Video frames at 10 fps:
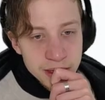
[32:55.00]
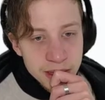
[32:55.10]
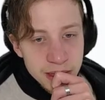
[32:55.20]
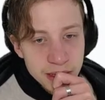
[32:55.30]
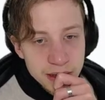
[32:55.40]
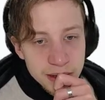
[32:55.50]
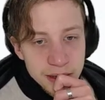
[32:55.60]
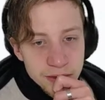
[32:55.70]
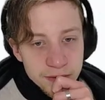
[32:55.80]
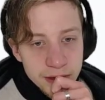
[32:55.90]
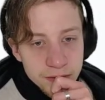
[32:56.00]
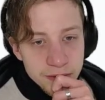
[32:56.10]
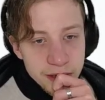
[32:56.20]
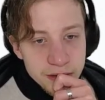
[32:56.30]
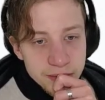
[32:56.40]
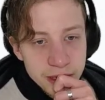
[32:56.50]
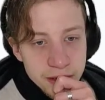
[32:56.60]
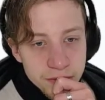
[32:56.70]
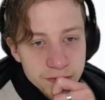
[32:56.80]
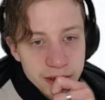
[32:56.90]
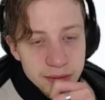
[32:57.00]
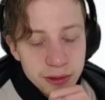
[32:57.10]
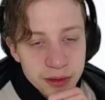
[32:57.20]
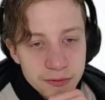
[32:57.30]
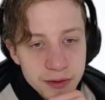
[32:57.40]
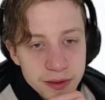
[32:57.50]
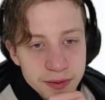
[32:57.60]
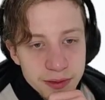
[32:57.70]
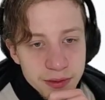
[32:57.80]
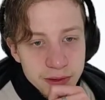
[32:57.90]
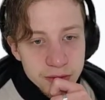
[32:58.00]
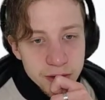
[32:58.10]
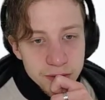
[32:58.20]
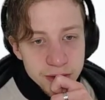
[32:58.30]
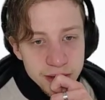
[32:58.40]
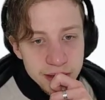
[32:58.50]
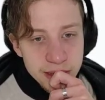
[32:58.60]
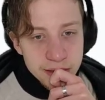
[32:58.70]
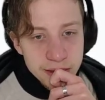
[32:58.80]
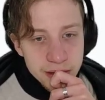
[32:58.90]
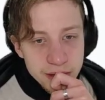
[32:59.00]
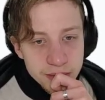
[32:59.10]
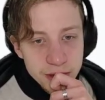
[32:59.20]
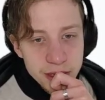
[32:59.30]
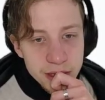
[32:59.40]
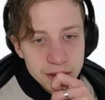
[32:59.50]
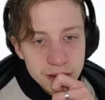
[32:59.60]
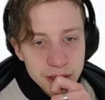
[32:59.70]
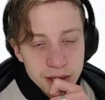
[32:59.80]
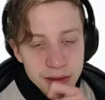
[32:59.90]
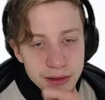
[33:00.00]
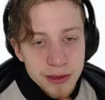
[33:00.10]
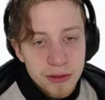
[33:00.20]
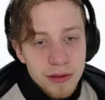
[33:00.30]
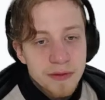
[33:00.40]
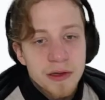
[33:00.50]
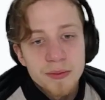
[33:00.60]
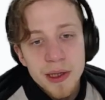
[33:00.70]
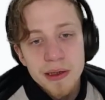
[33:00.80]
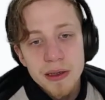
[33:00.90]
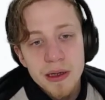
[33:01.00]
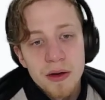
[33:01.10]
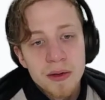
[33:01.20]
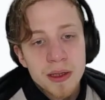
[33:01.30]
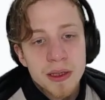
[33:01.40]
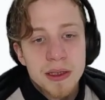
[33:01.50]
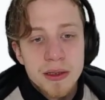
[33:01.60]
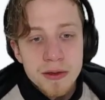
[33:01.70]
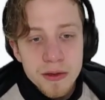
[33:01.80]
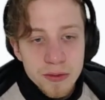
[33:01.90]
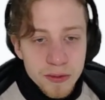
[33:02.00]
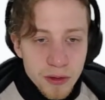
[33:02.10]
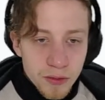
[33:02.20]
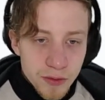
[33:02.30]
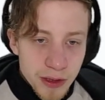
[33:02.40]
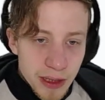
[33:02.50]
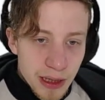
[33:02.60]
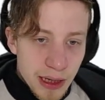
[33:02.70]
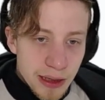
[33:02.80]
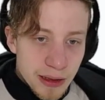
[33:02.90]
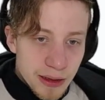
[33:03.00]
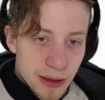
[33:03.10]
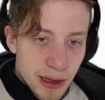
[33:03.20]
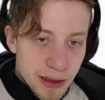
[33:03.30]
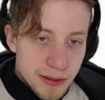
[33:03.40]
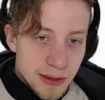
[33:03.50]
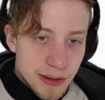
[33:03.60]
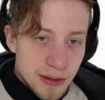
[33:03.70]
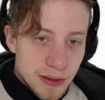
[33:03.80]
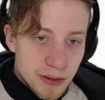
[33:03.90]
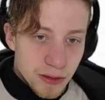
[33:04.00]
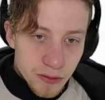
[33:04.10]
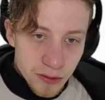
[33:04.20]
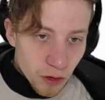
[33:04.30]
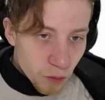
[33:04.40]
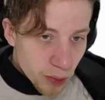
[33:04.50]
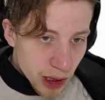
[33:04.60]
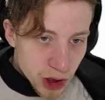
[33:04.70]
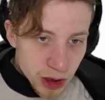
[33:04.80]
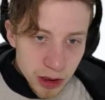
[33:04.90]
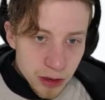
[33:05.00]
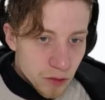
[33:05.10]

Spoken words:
A really good way to phrase it, to think about and phrase it. So cozy and relaxing exploration. Let's see how can we combine it now. So cozy and relaxing. So no pressure, no